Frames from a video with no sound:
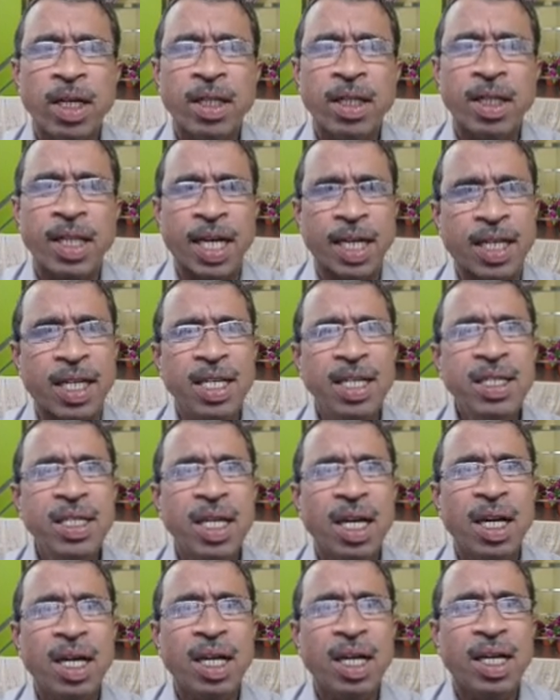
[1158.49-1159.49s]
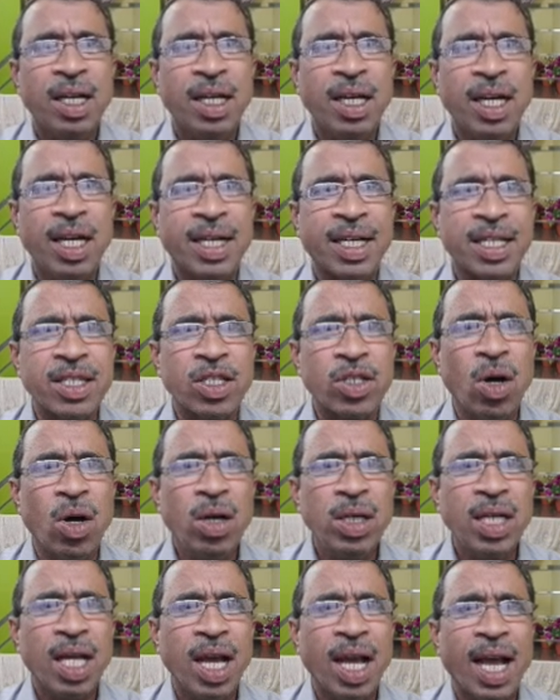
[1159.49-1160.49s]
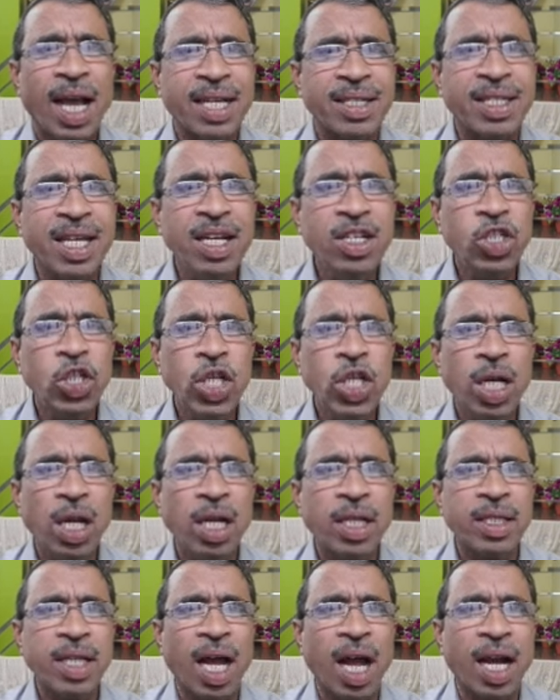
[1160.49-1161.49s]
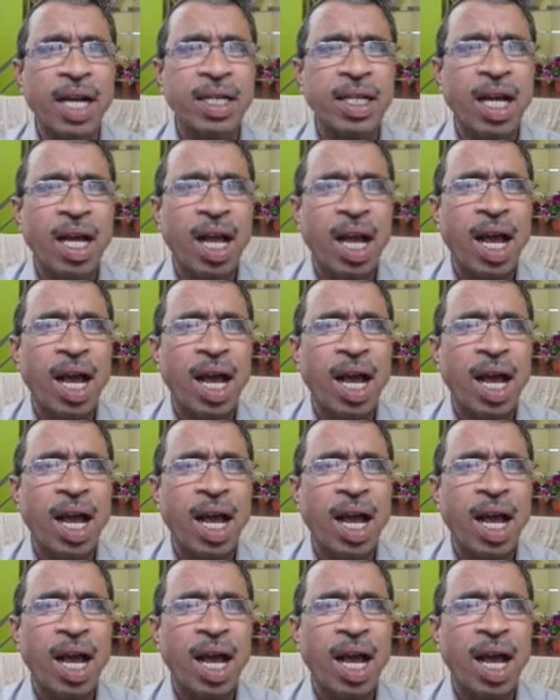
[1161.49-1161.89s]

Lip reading: That is, it is not essential that